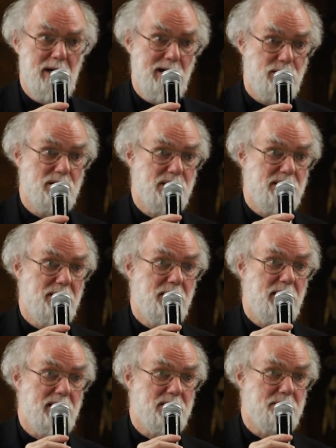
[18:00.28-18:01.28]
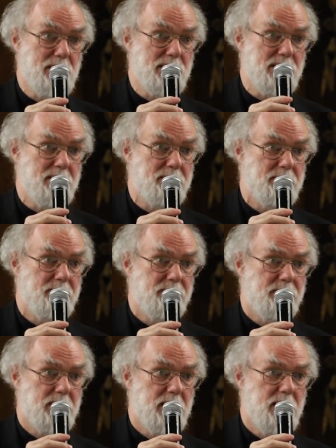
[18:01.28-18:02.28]
migrants than the next person.
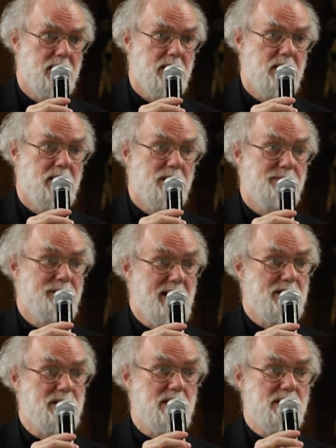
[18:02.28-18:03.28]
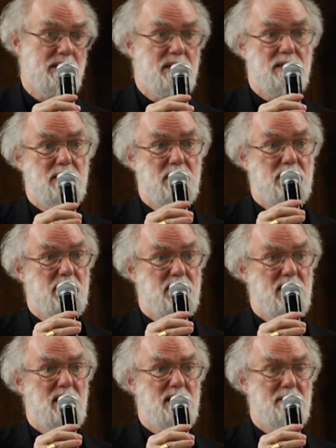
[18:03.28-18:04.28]
The fact is, this is a
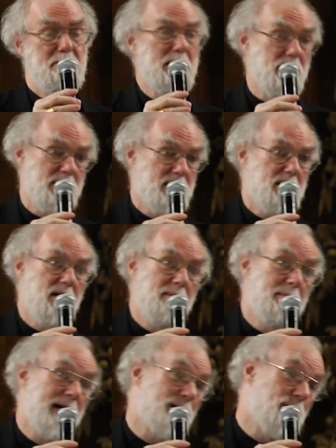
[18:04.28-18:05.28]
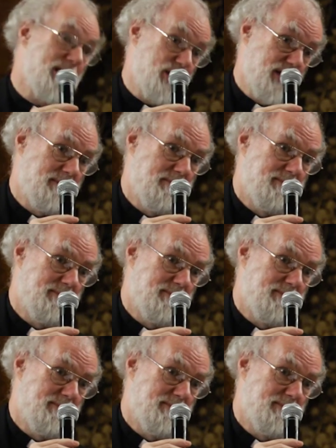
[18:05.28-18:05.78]
society built on migration.